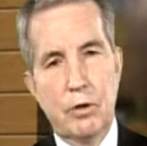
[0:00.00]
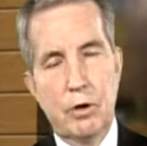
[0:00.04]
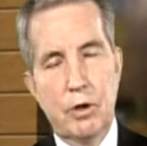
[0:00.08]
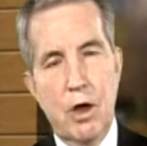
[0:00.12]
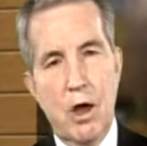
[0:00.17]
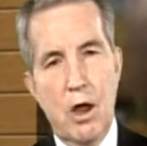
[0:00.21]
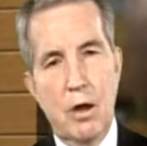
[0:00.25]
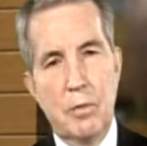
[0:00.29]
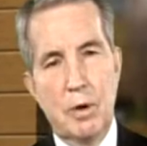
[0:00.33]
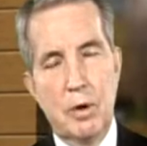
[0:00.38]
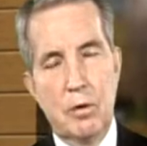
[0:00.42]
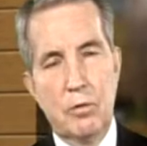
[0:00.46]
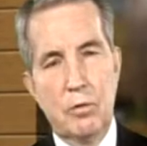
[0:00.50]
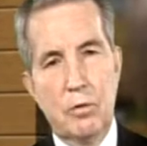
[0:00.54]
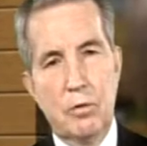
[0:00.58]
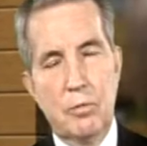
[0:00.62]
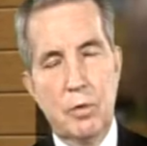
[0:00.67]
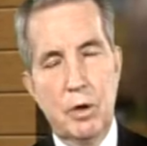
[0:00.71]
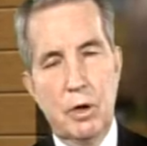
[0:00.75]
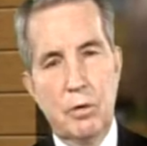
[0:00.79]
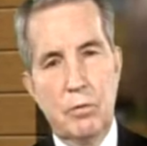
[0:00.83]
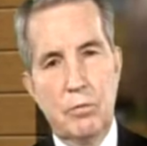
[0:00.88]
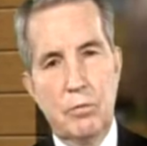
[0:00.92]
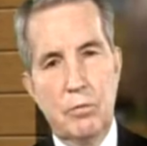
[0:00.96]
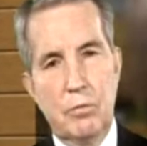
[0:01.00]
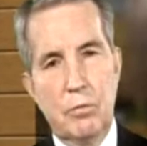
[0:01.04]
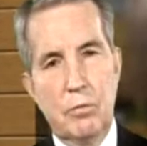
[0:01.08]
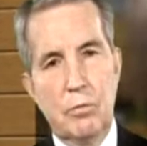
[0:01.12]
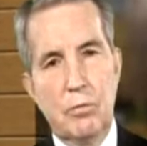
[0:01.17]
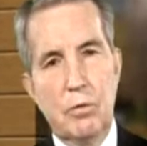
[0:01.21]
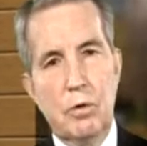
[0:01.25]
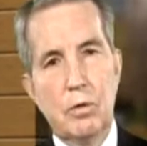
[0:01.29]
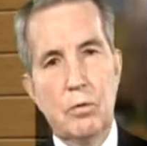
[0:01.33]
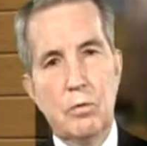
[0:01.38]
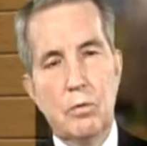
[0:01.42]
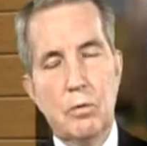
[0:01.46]
economy would be
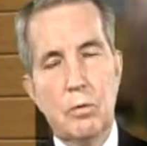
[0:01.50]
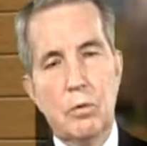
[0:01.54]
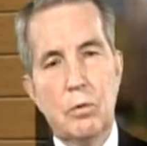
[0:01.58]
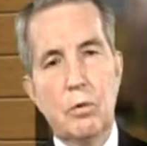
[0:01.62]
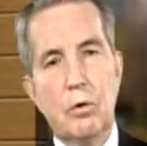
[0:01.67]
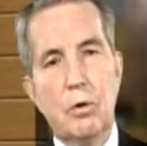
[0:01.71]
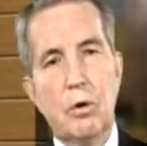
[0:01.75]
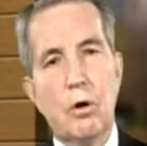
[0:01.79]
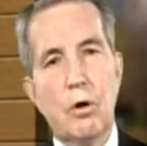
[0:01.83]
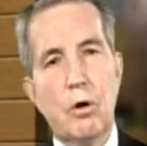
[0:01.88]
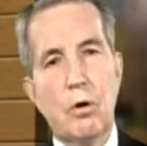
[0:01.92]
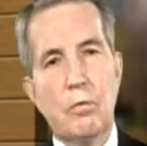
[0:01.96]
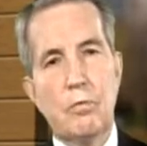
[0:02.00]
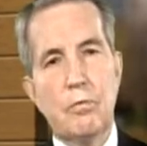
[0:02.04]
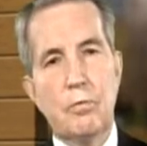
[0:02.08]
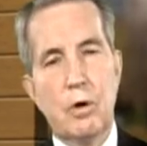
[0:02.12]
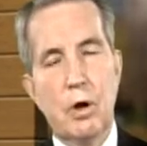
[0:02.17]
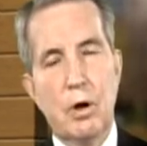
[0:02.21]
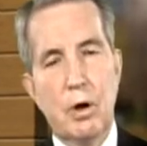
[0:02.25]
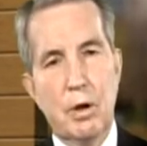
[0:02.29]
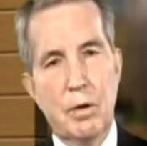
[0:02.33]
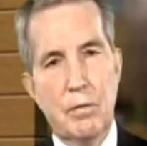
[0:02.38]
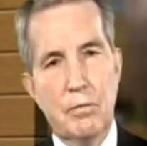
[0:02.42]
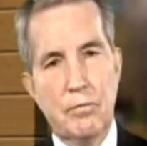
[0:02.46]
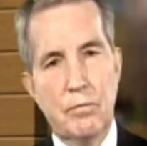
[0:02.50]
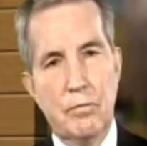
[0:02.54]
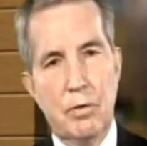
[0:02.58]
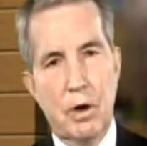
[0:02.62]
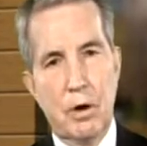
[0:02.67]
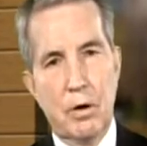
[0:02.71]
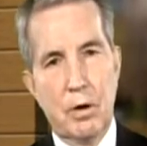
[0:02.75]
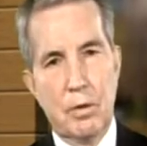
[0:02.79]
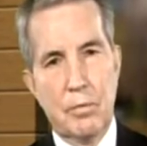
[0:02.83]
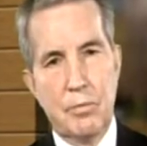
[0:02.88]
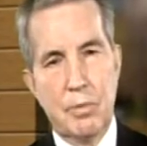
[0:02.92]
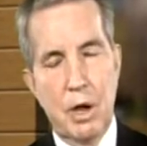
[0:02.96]
hurt very,
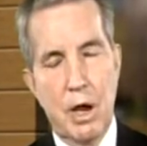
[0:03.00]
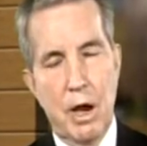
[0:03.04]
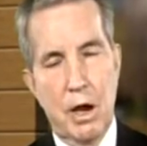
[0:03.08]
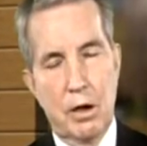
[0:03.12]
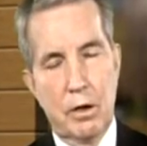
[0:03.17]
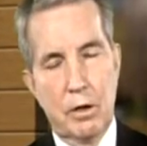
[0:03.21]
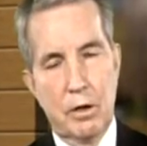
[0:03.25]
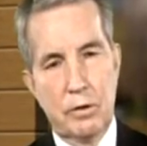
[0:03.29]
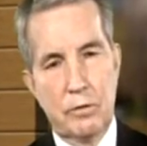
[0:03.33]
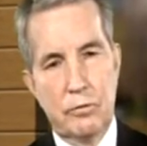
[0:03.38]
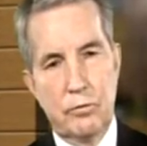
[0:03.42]
very badly.